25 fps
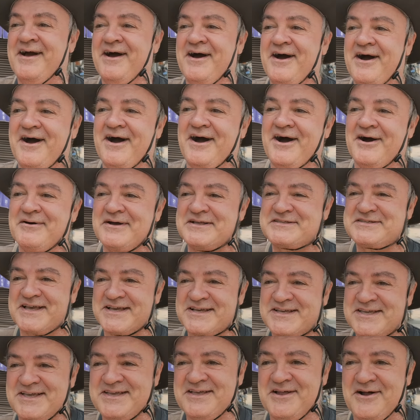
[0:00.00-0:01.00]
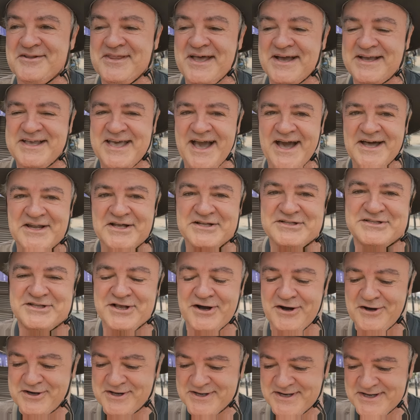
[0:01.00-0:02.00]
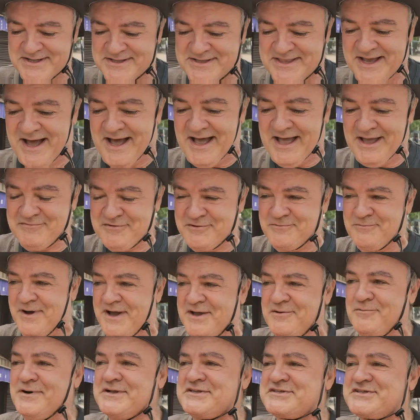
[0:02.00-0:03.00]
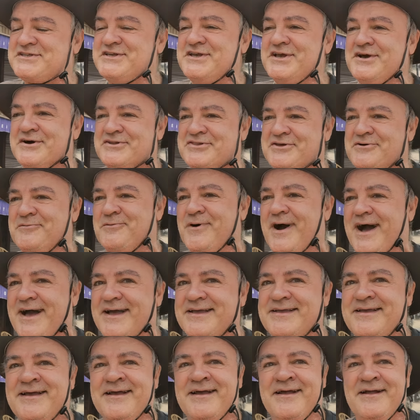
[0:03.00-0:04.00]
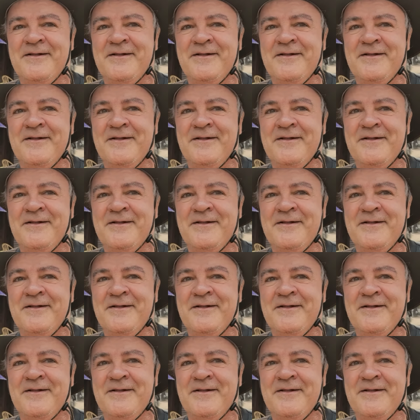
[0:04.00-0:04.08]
Oh, it's that kind of ducking and diving way. What's the other way